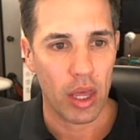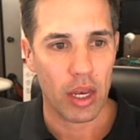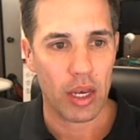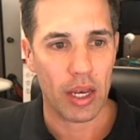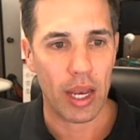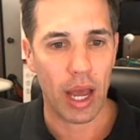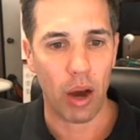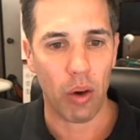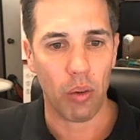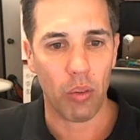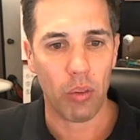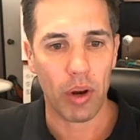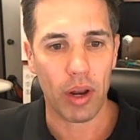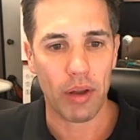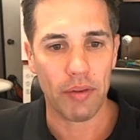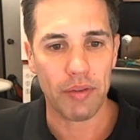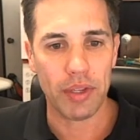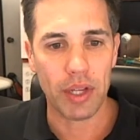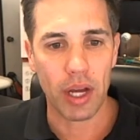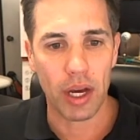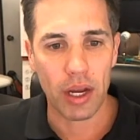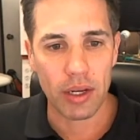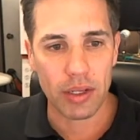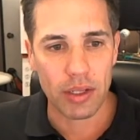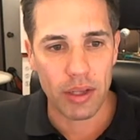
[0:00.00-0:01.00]
Now, what I've
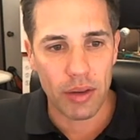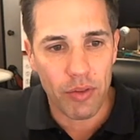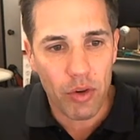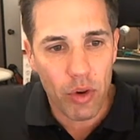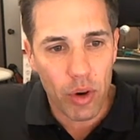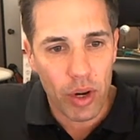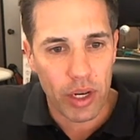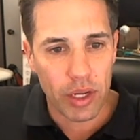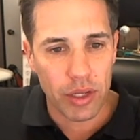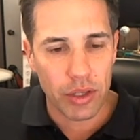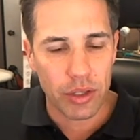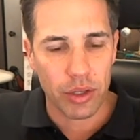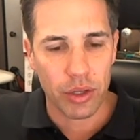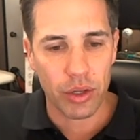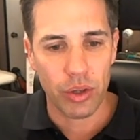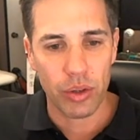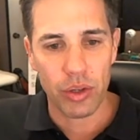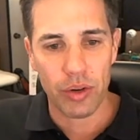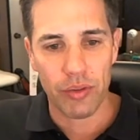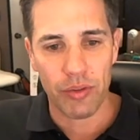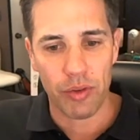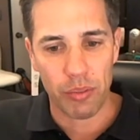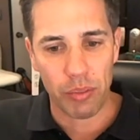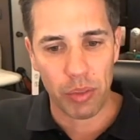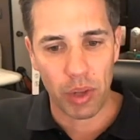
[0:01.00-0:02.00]
done is I've created two
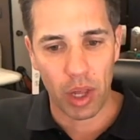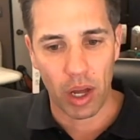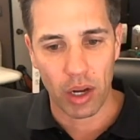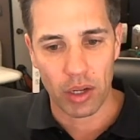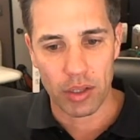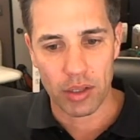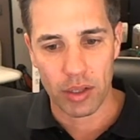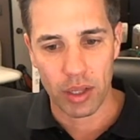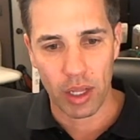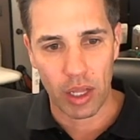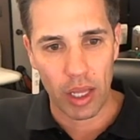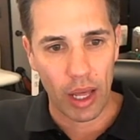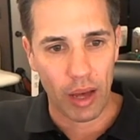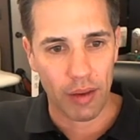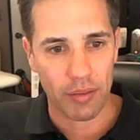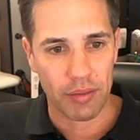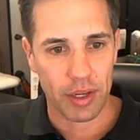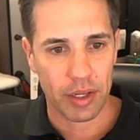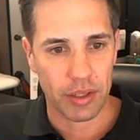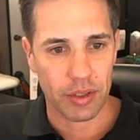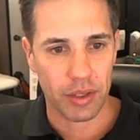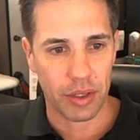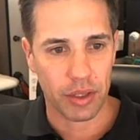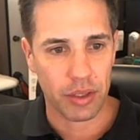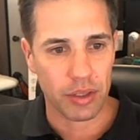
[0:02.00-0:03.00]
different blocks on the left,
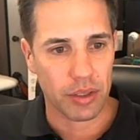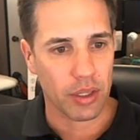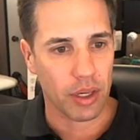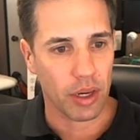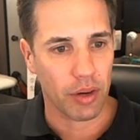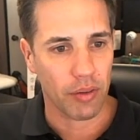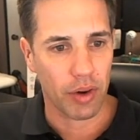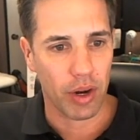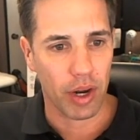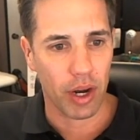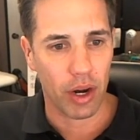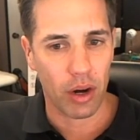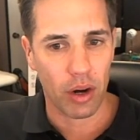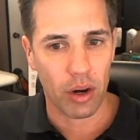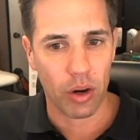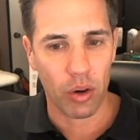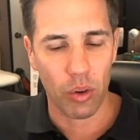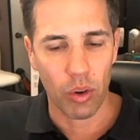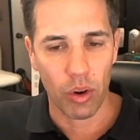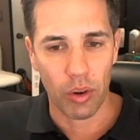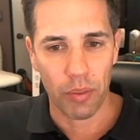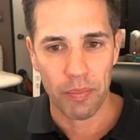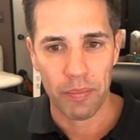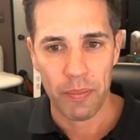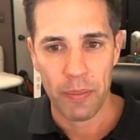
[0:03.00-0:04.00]
as you can see over here.
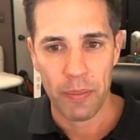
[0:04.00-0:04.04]
Cool.